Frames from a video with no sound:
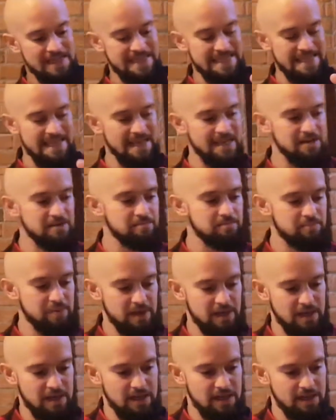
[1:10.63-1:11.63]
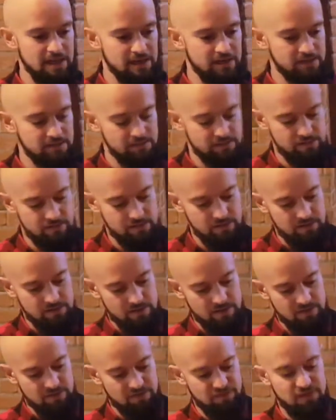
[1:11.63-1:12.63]
can be
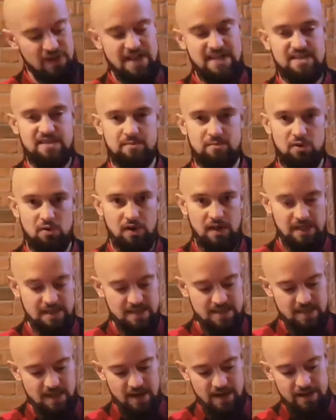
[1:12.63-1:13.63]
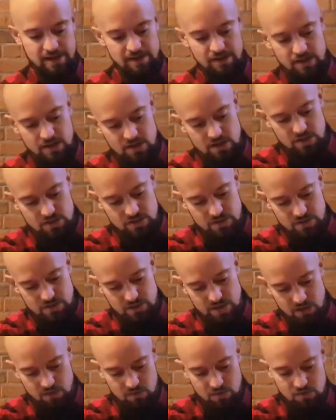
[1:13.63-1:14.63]
flexible, let's say.
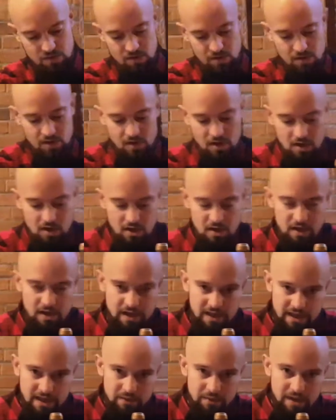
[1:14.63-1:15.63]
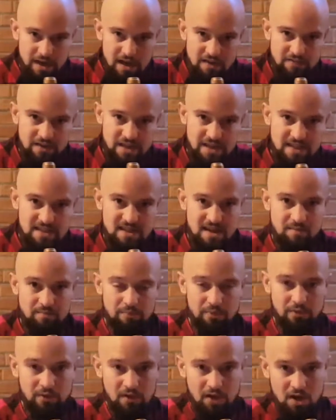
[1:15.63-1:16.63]
So, here we have an
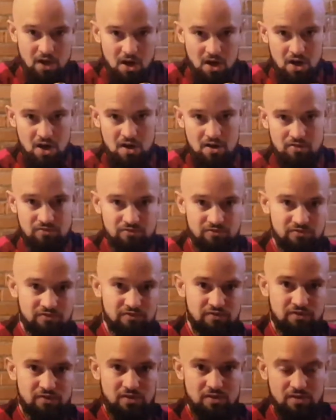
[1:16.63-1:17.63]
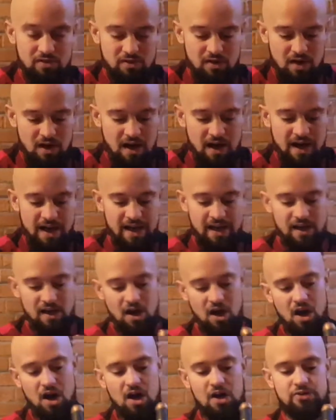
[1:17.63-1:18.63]
example of a
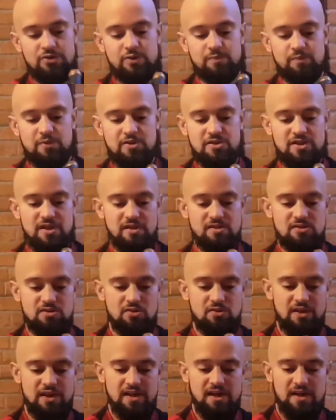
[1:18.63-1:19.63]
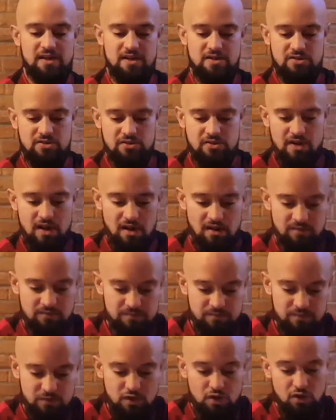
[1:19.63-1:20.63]
100% Touriga Nacional.
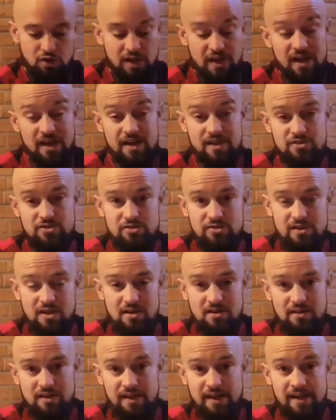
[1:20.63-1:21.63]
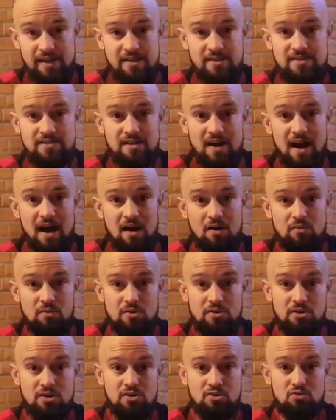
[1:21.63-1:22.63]
Touriga Nacional is
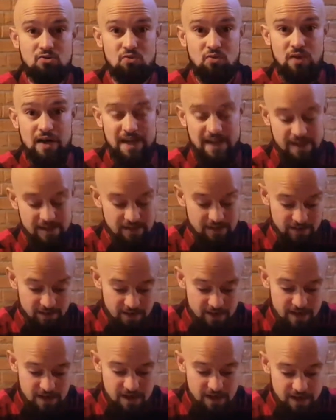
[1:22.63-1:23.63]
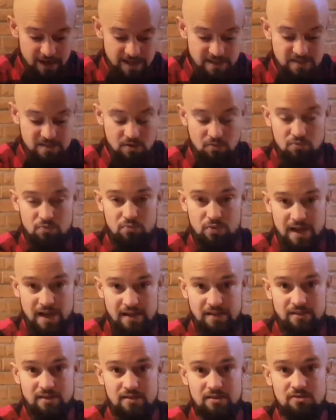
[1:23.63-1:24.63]
our queen, is the
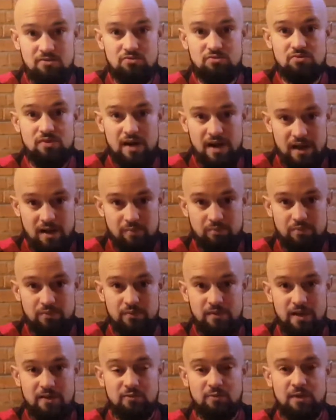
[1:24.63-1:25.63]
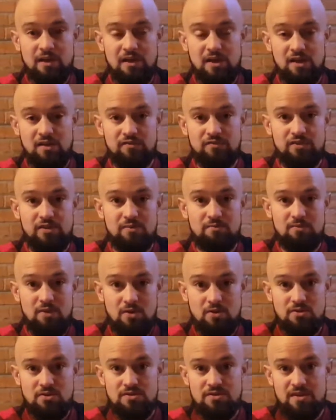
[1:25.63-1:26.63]
red grape that we love the
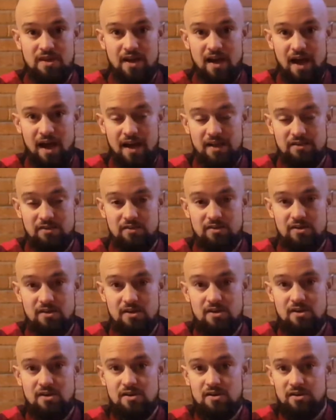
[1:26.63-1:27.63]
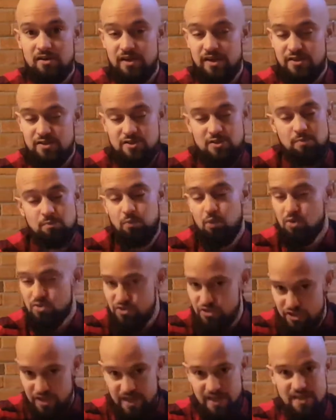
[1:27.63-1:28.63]
most, and it's the
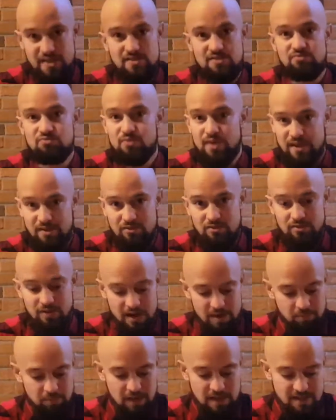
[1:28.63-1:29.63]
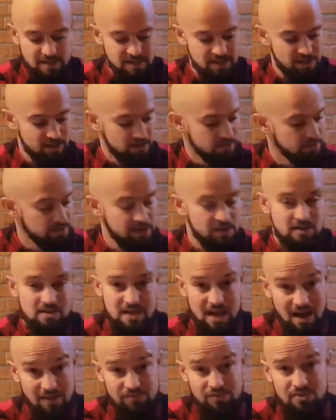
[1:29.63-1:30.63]
Portuguese red grape, let's say, because
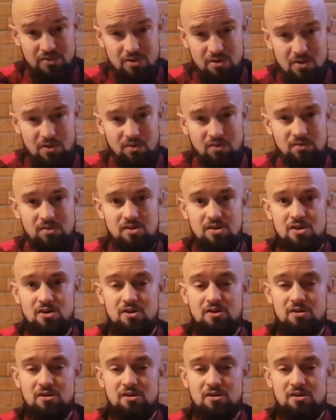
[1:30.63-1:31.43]
after all,